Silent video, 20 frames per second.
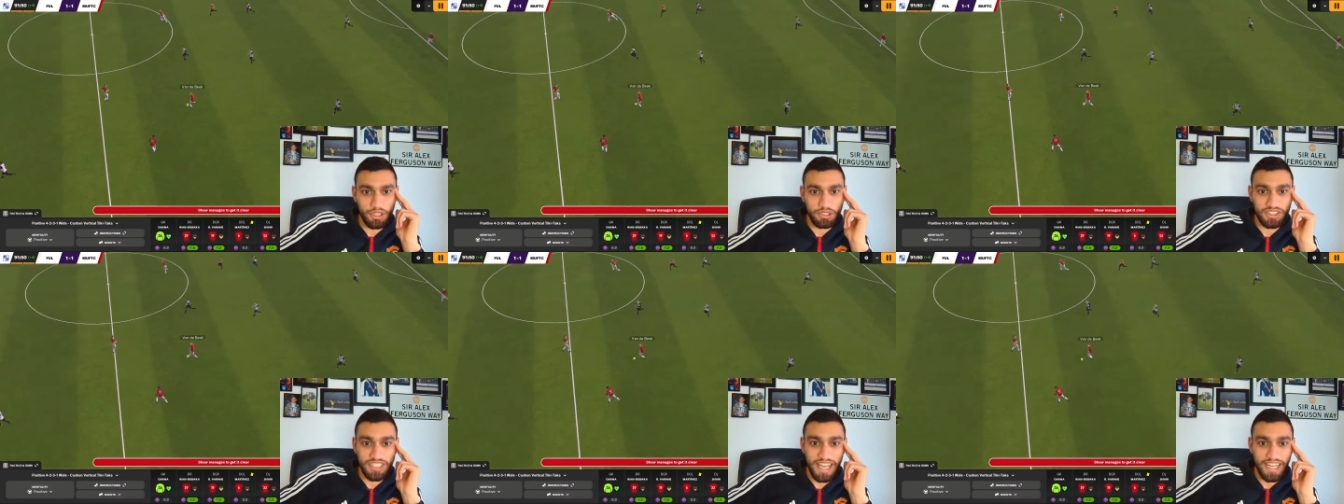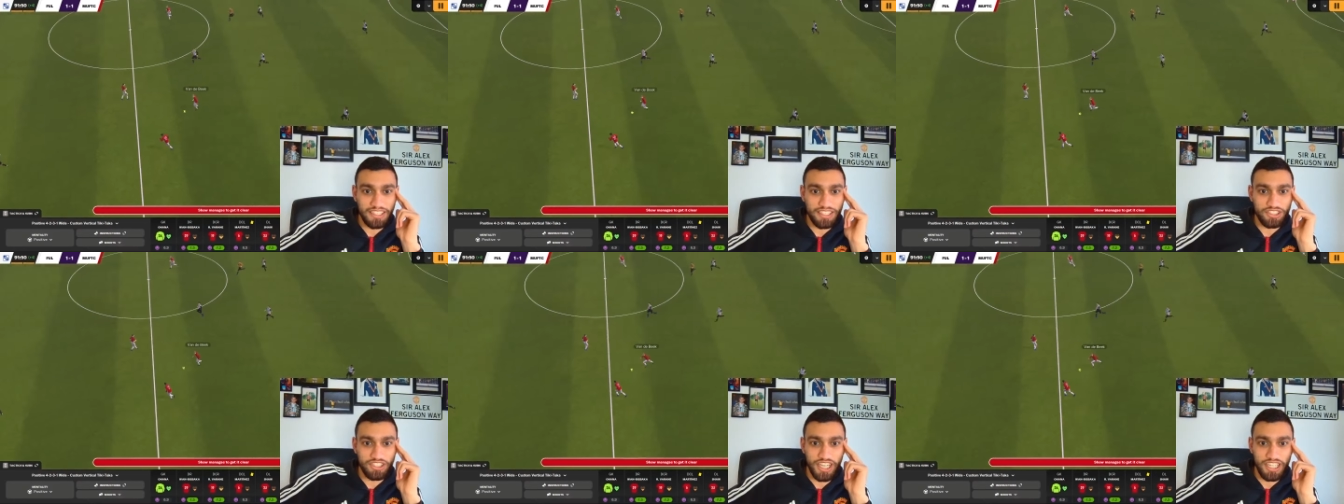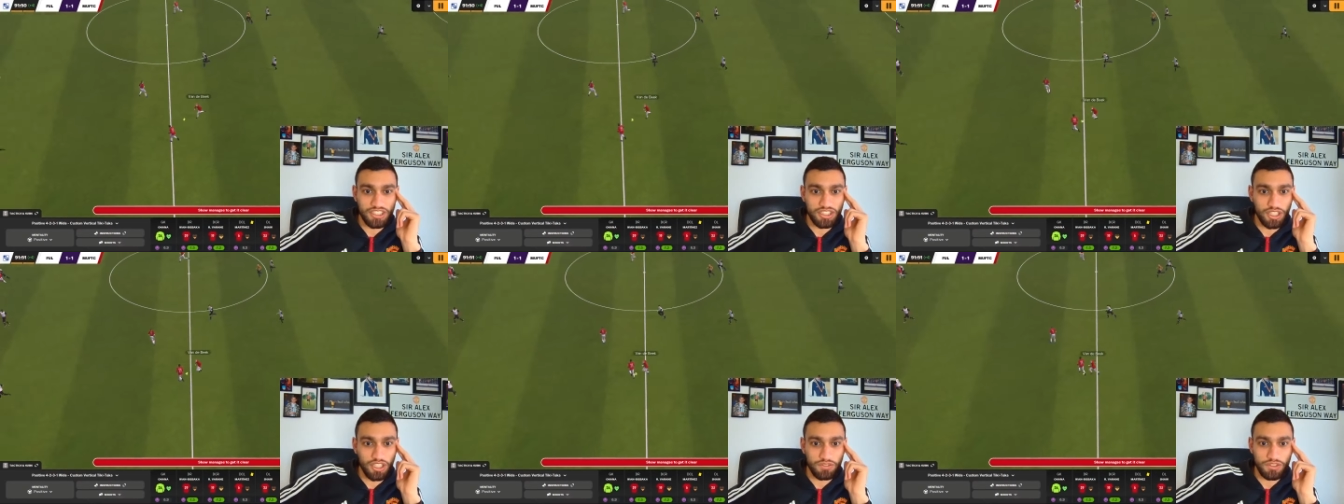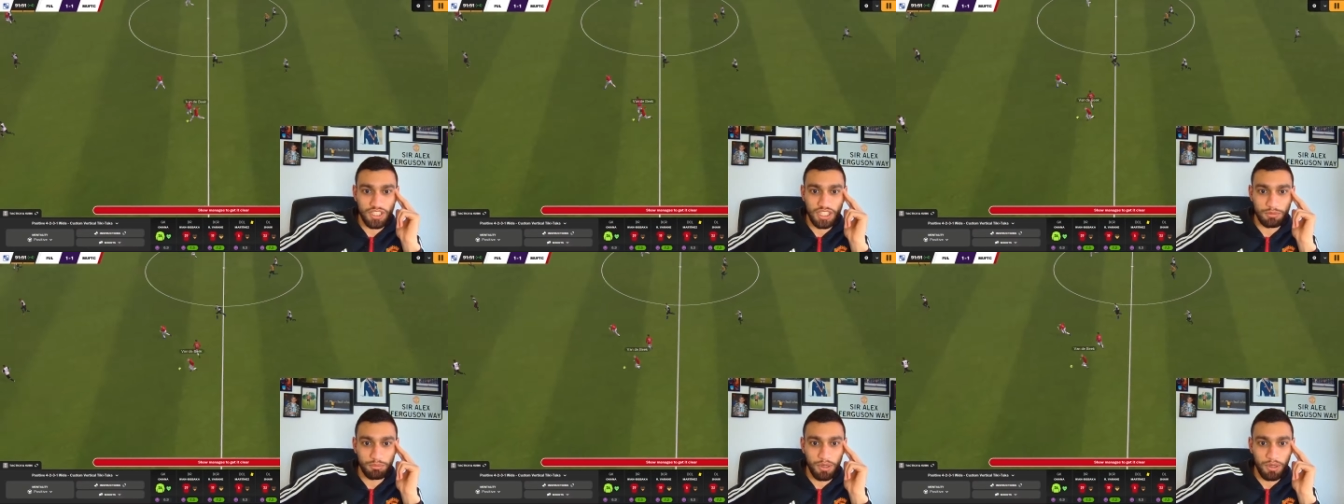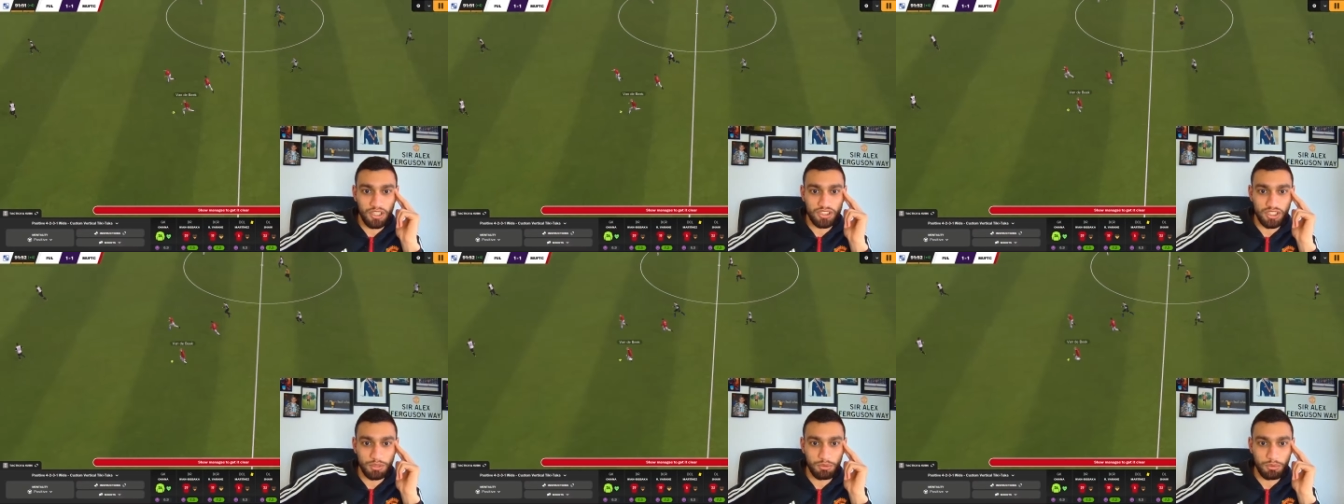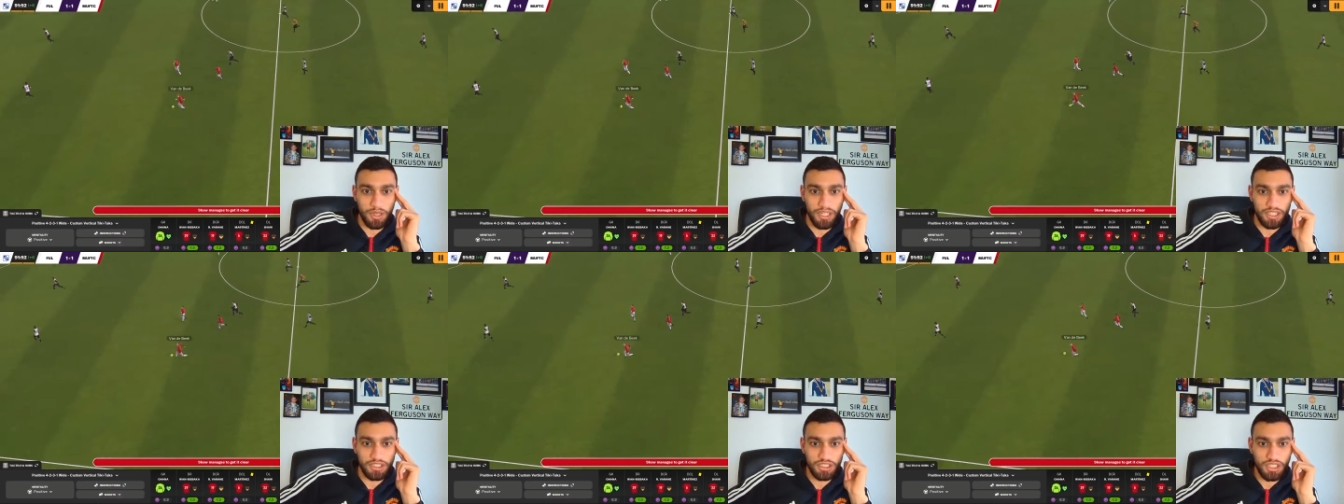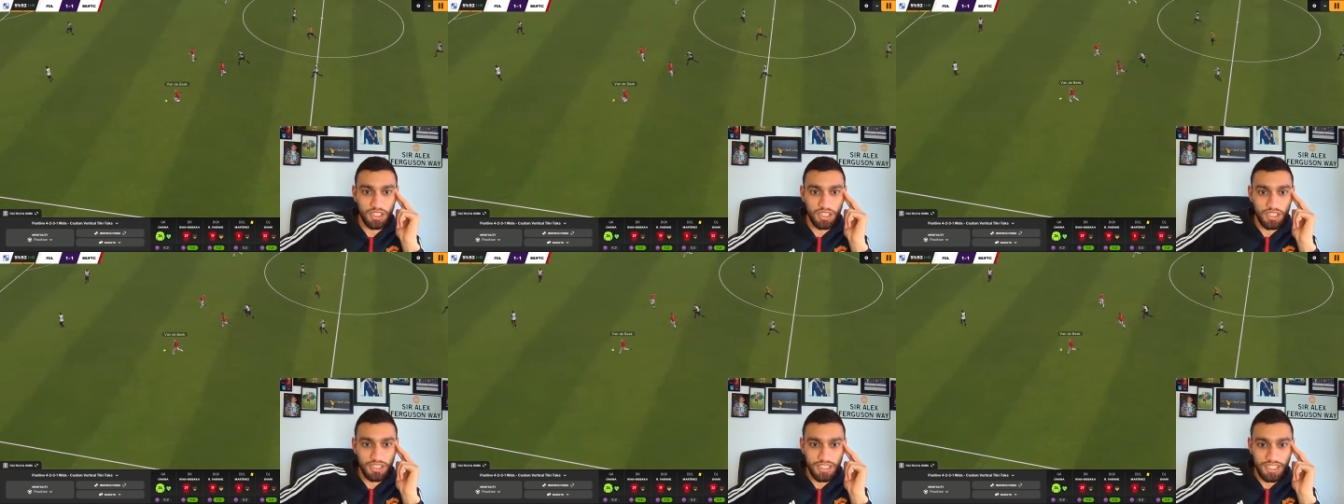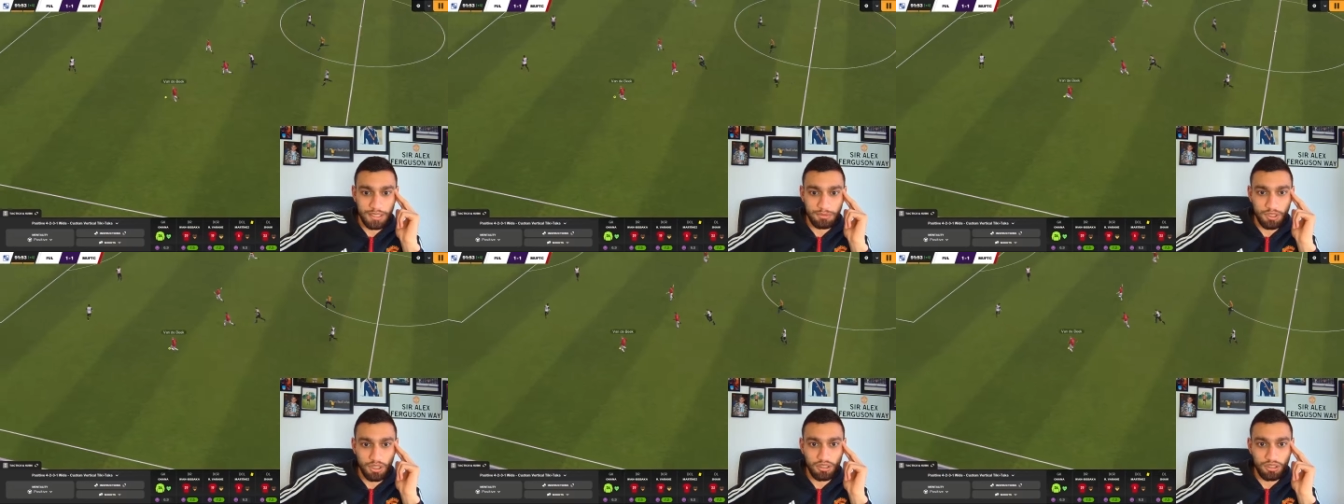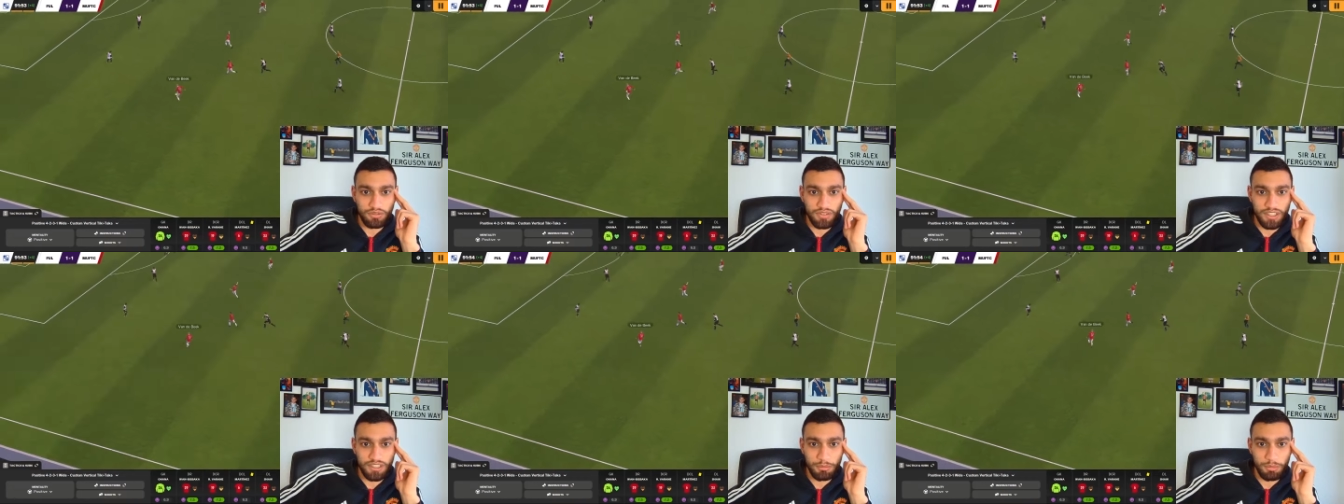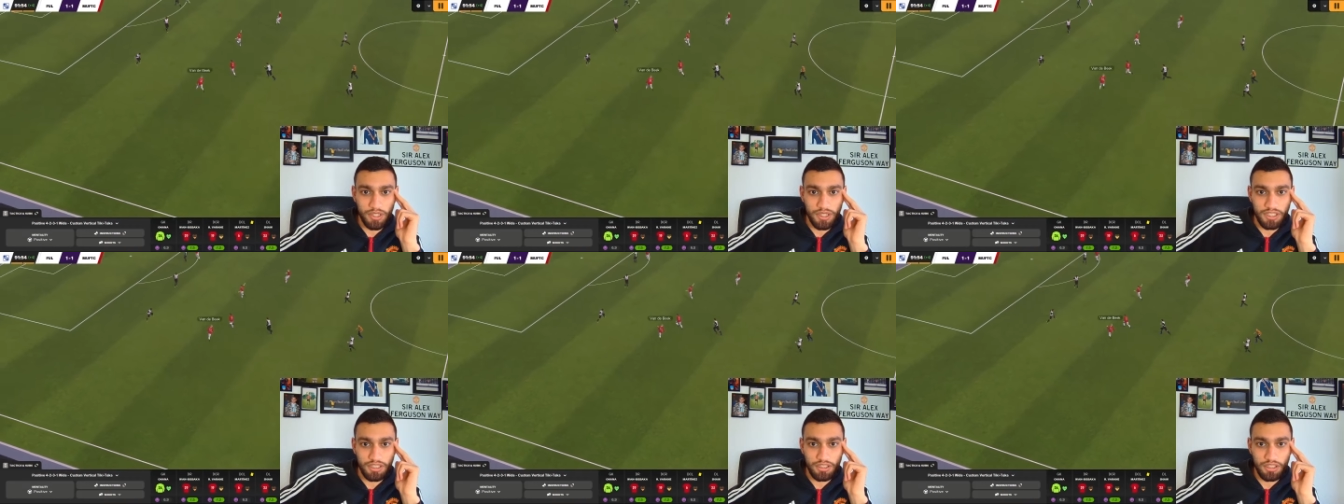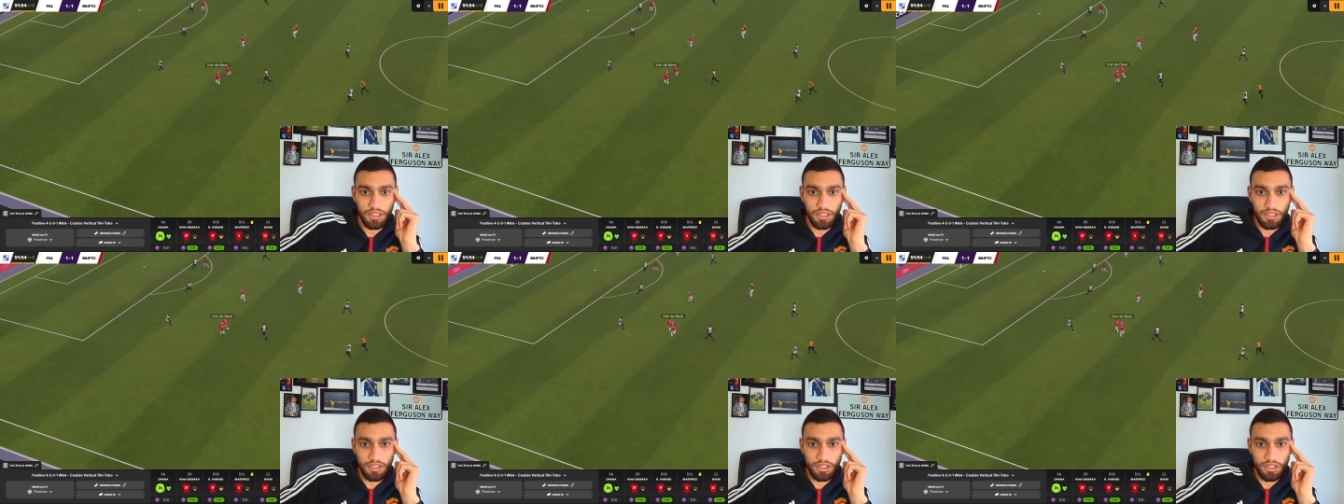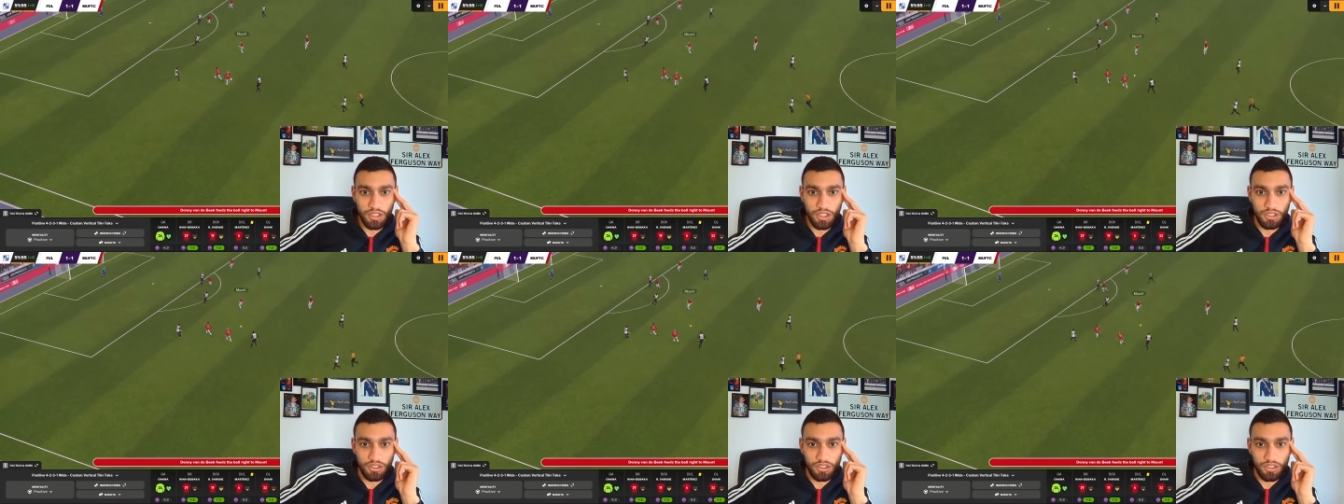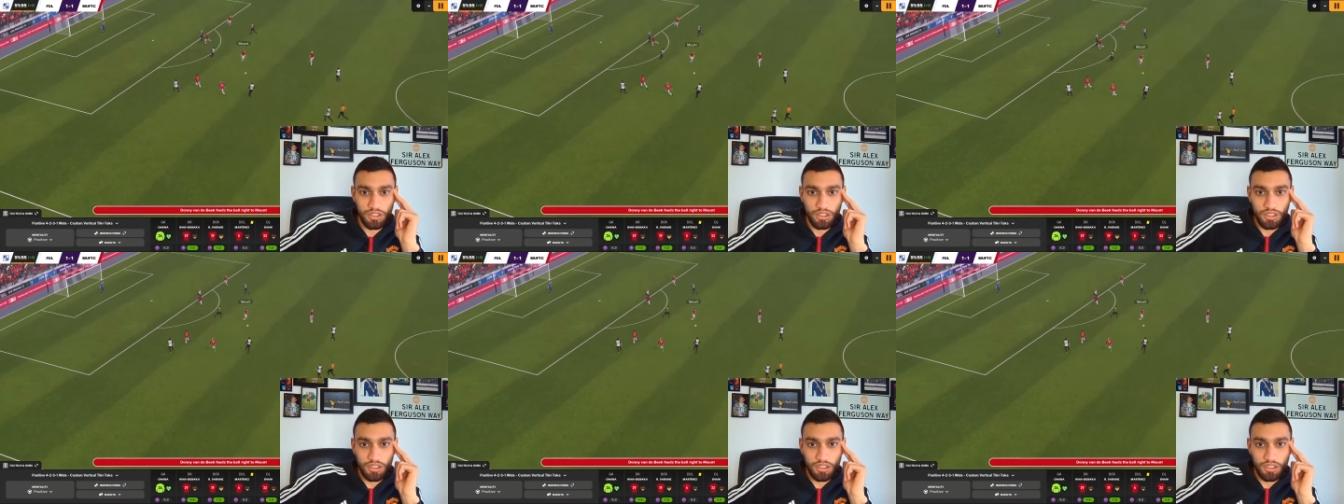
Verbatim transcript: It's end to end stuff. It's like a basketball match. Keep going, Van der Beek. Good.